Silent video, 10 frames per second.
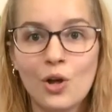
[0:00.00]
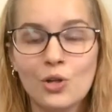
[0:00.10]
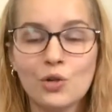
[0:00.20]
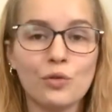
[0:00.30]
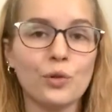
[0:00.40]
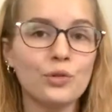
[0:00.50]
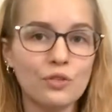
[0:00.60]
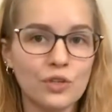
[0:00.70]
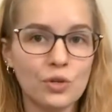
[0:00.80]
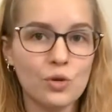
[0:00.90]
So for those
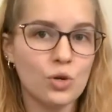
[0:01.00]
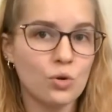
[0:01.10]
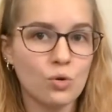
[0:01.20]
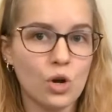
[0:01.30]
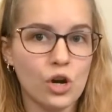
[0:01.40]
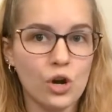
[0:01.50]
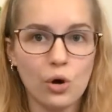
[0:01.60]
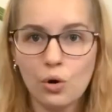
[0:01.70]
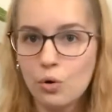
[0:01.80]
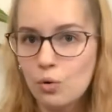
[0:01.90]
of you who
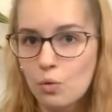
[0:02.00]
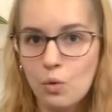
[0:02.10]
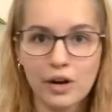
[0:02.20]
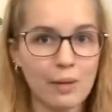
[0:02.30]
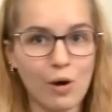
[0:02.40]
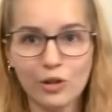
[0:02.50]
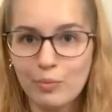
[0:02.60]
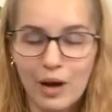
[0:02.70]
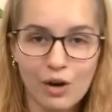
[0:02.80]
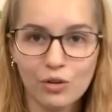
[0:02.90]
know what I'm all
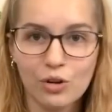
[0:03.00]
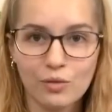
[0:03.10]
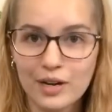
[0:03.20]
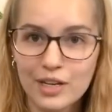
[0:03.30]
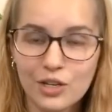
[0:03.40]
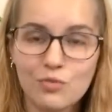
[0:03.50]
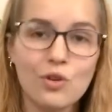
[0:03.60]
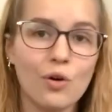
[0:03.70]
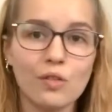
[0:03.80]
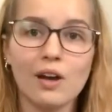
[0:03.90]
about already, you
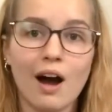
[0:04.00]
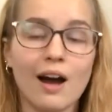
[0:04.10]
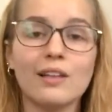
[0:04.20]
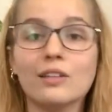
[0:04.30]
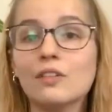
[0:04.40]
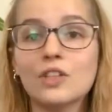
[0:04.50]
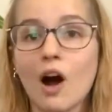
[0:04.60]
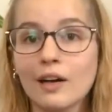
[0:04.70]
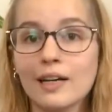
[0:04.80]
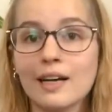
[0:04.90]
know that I love
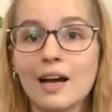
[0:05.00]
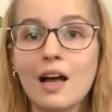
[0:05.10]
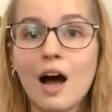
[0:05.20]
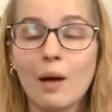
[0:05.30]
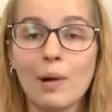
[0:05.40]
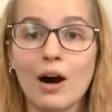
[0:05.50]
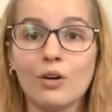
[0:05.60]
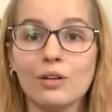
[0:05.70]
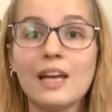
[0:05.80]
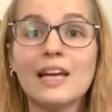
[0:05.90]
talking
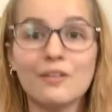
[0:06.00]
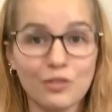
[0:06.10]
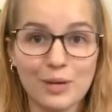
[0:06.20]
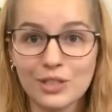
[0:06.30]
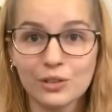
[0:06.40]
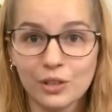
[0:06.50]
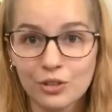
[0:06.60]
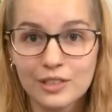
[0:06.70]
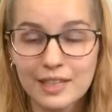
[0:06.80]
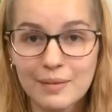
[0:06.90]
about information
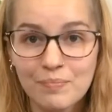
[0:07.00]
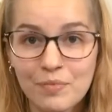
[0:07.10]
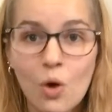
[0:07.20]
literacy